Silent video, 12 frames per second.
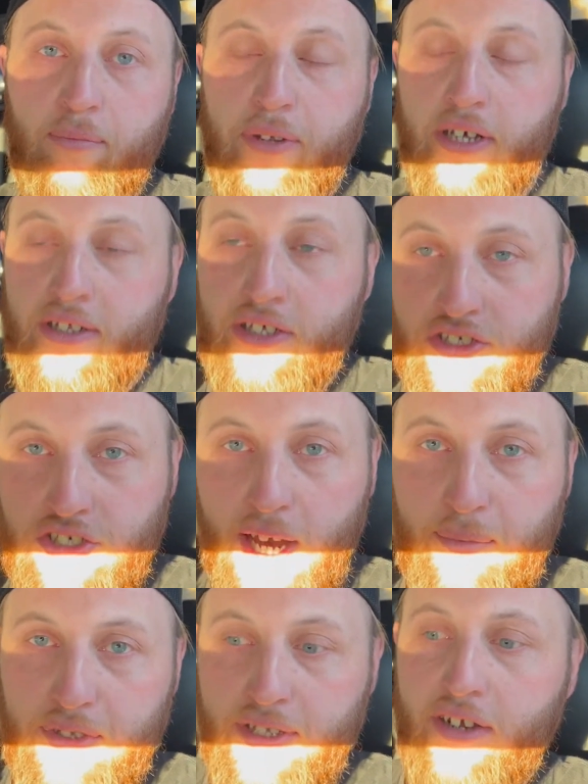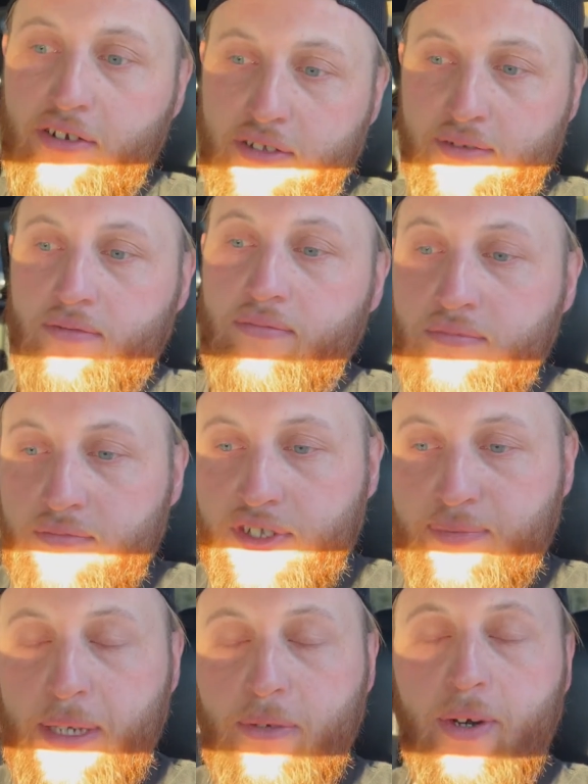Luckily, the shop's near the
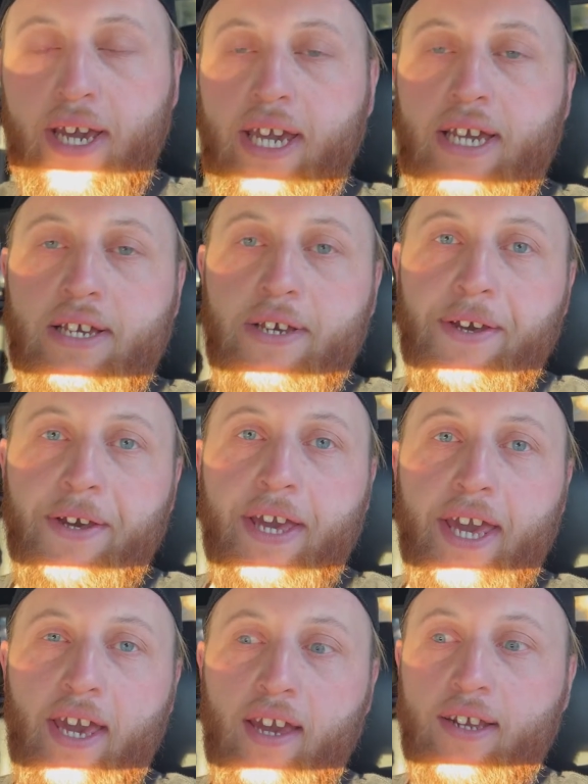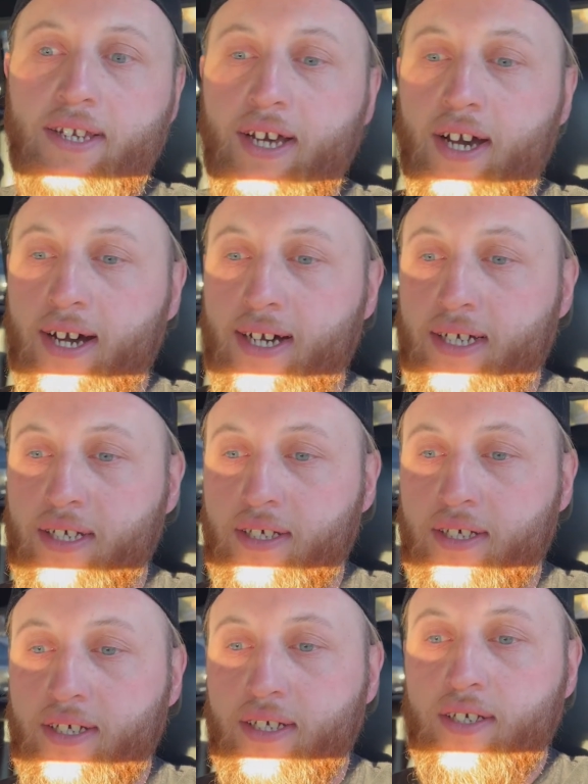speedway. And
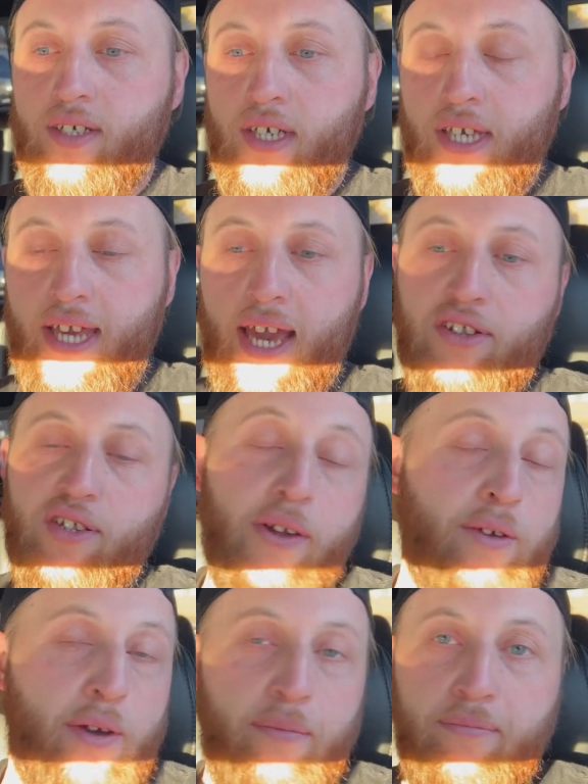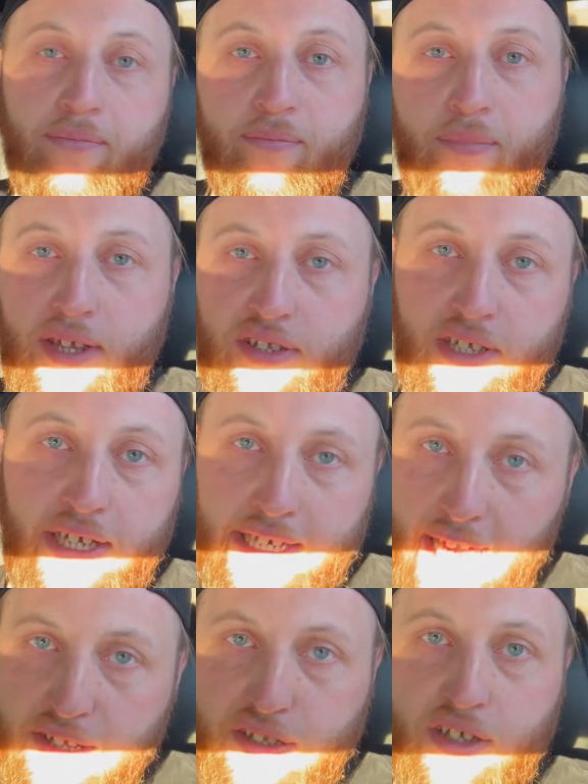yeah, so anyway, basically
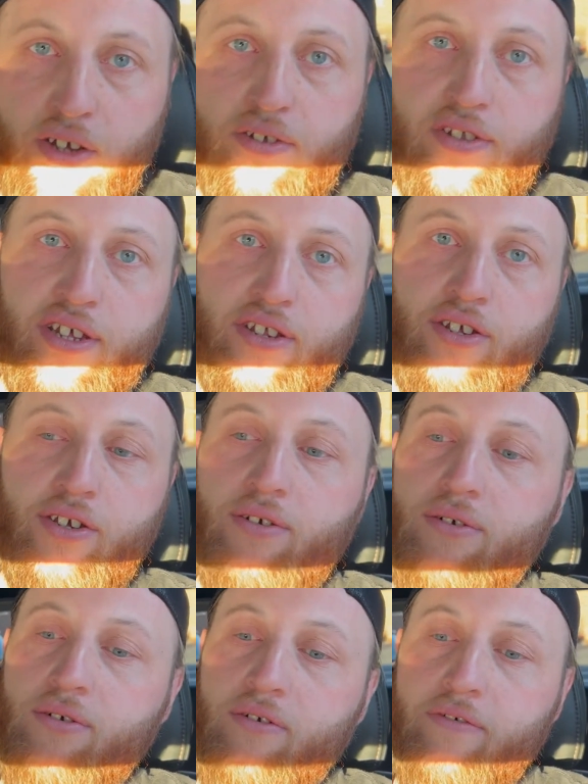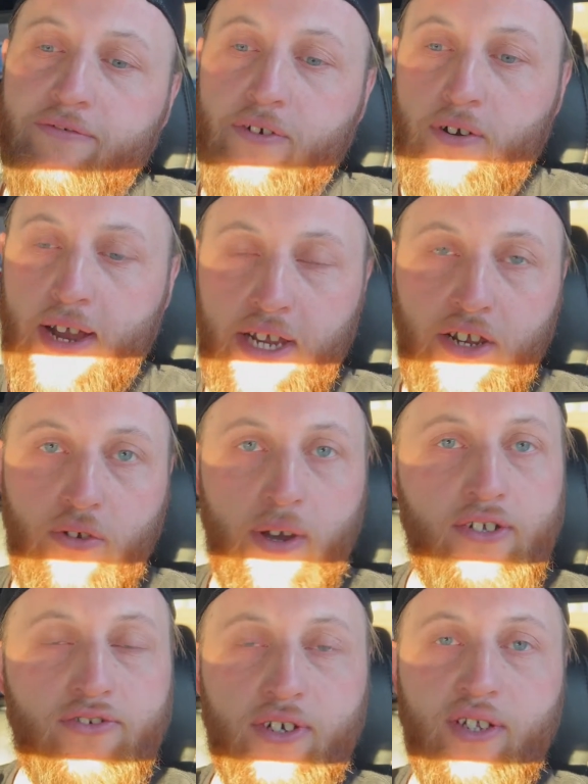gates closed at 2 for any new
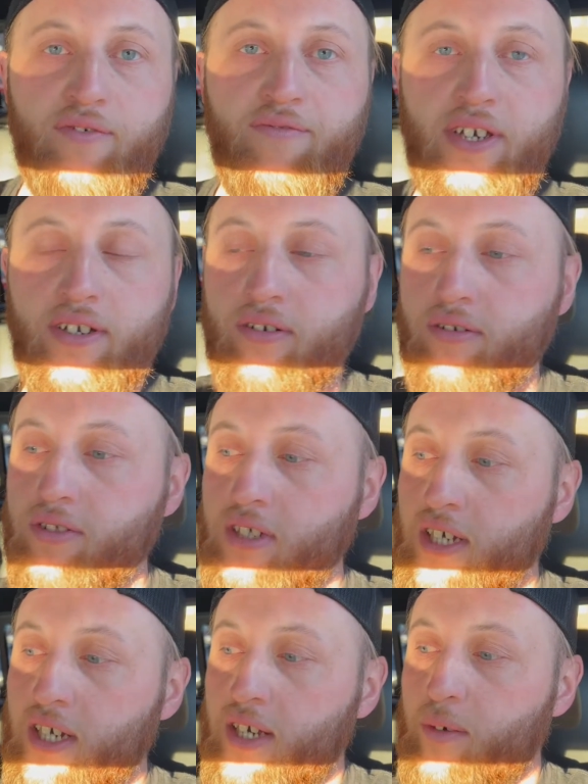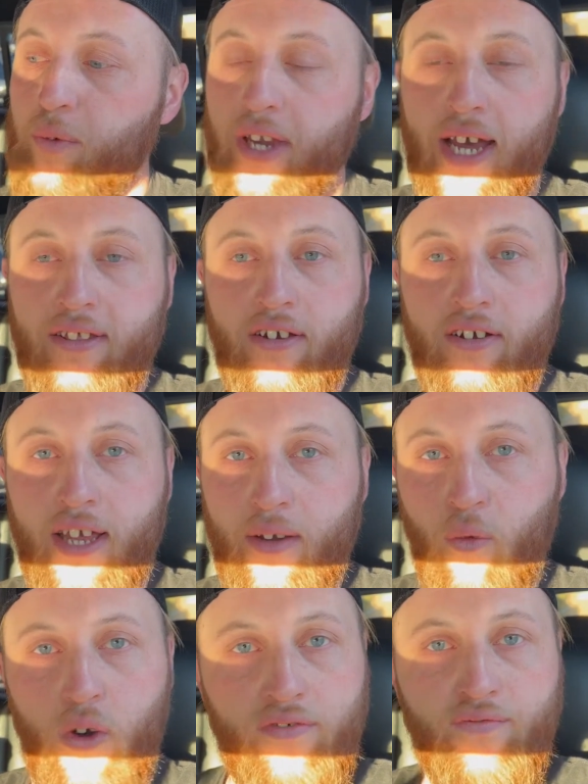entries of vehicles. We got there at like
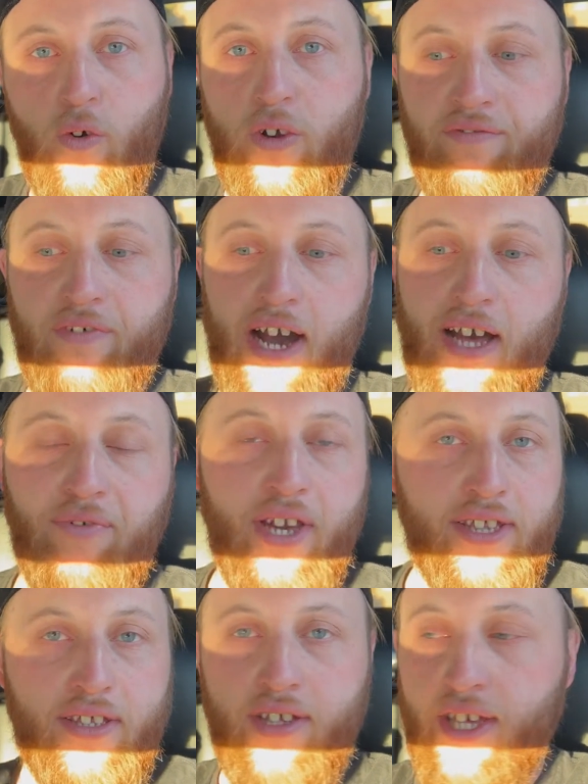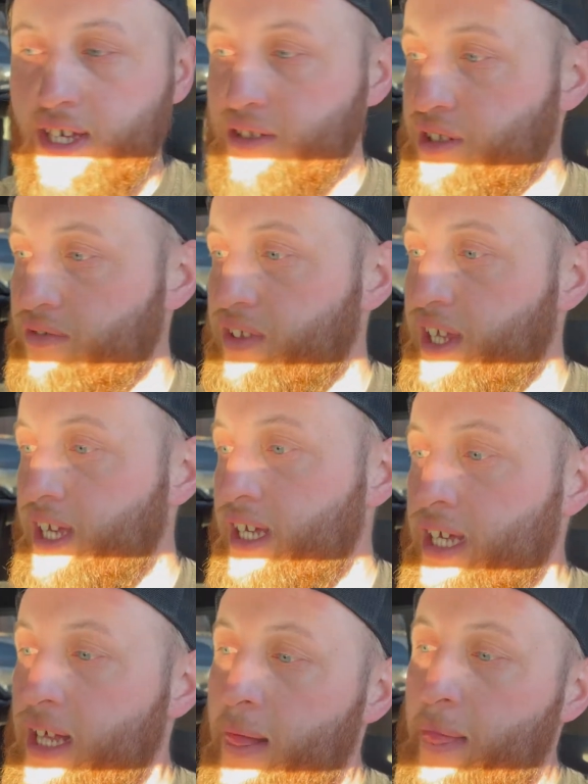1:45. We got the tickets, everything,
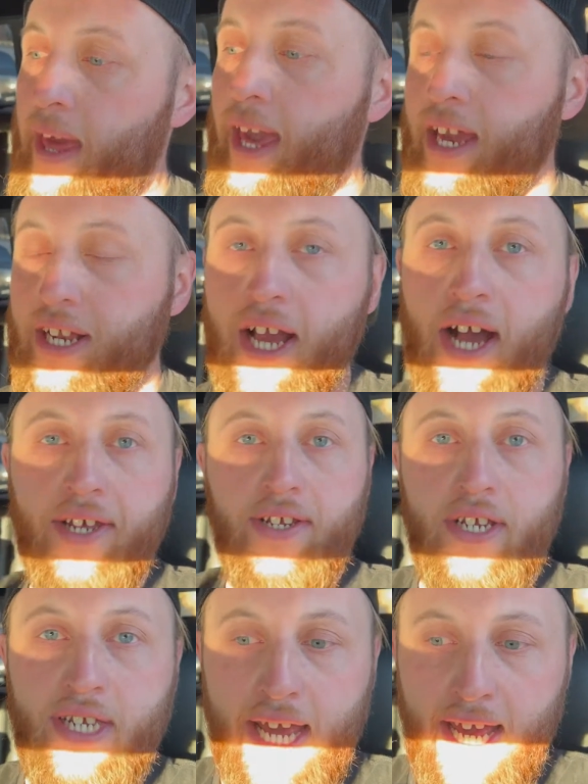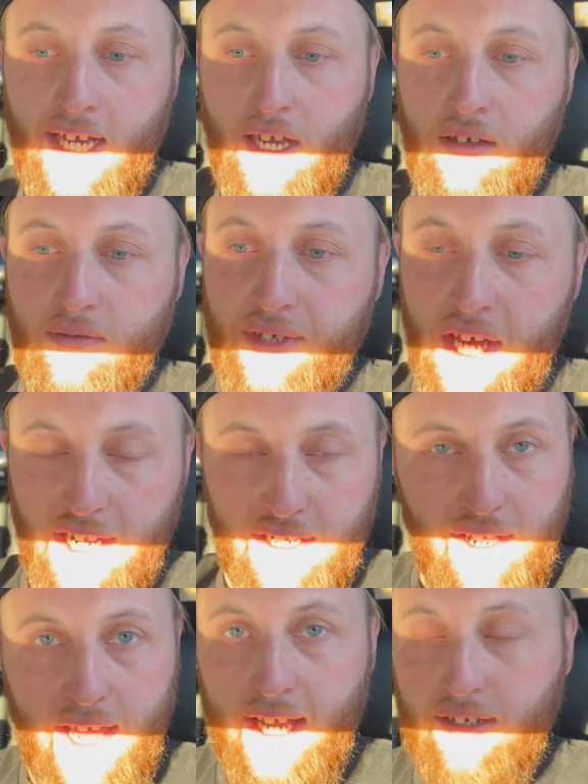and got into tech, got it
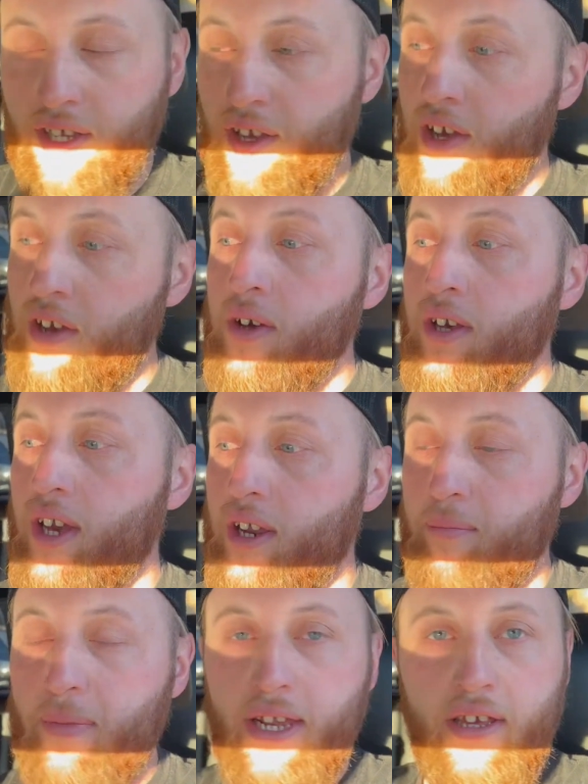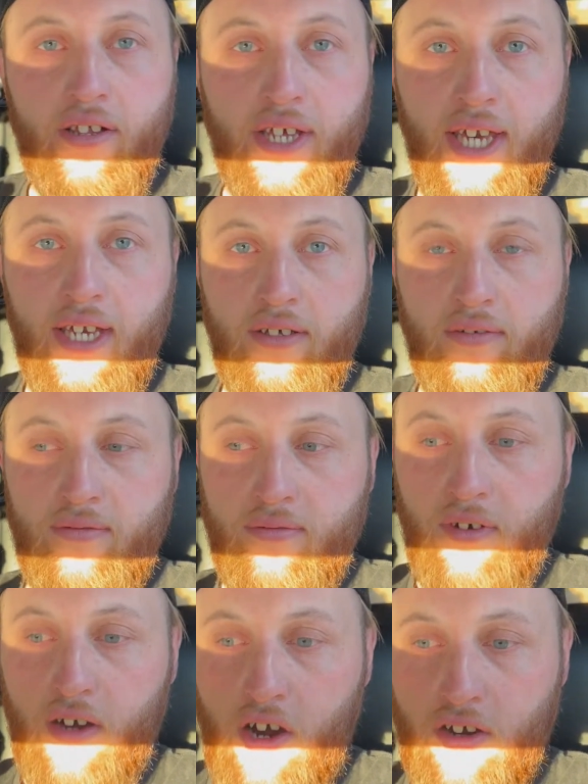teched, and immediately
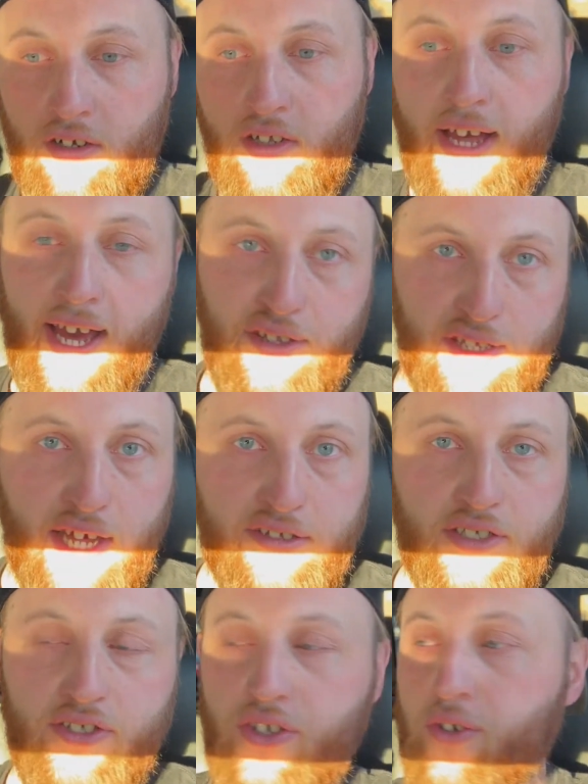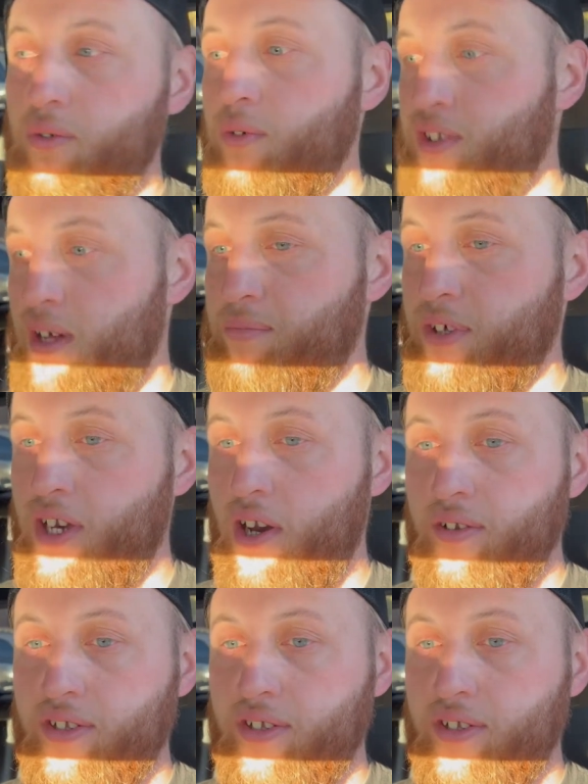our class test and tune was up to go.